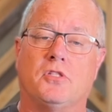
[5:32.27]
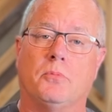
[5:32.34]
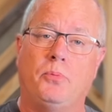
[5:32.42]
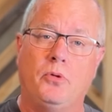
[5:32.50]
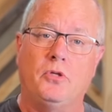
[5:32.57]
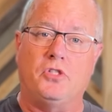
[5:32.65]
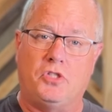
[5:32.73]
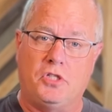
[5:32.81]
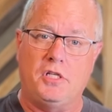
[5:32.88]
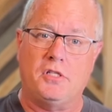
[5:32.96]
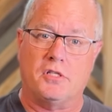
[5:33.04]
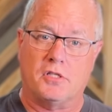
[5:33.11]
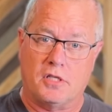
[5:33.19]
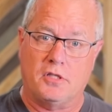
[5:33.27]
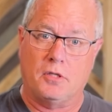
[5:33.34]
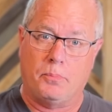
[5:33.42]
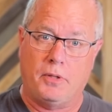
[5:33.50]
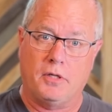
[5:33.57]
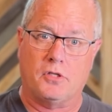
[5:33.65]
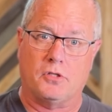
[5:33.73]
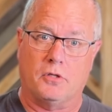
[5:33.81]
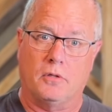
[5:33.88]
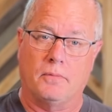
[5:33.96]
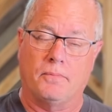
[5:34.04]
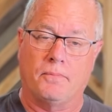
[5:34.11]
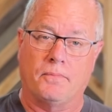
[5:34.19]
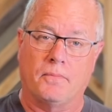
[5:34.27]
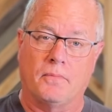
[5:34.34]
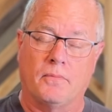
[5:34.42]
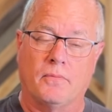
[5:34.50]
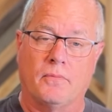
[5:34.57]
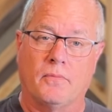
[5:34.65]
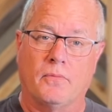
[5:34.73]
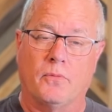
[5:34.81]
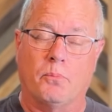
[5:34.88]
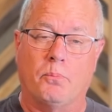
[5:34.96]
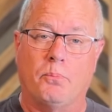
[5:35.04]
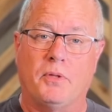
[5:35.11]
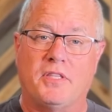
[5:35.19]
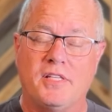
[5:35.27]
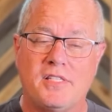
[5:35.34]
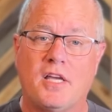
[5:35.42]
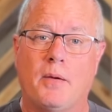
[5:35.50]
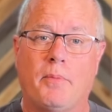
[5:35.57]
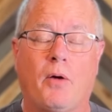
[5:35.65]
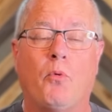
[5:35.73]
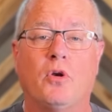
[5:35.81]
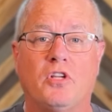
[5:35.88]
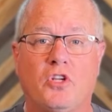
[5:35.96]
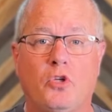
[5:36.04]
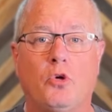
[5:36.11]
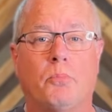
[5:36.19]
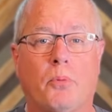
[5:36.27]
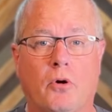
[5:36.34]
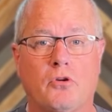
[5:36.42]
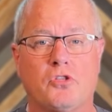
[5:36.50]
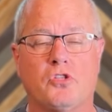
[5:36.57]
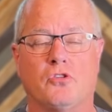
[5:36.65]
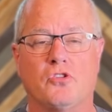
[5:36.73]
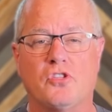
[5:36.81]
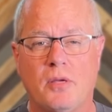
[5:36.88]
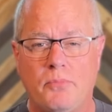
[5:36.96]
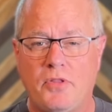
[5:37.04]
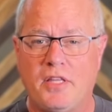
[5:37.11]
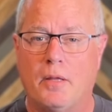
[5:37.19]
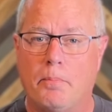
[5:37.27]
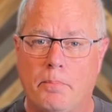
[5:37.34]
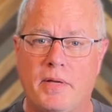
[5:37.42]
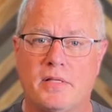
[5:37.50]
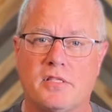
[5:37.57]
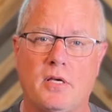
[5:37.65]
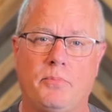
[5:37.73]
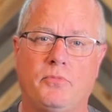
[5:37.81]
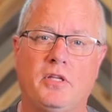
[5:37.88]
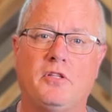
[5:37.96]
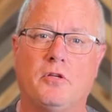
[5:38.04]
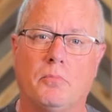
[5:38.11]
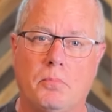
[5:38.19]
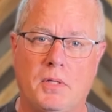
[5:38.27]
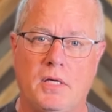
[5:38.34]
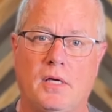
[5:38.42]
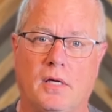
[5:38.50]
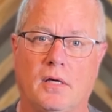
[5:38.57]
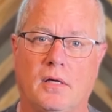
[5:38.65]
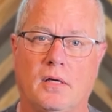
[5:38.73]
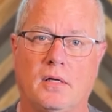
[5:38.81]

is to put Jesus in the picture. But this time I wanted to do it personal, something that meant something to me.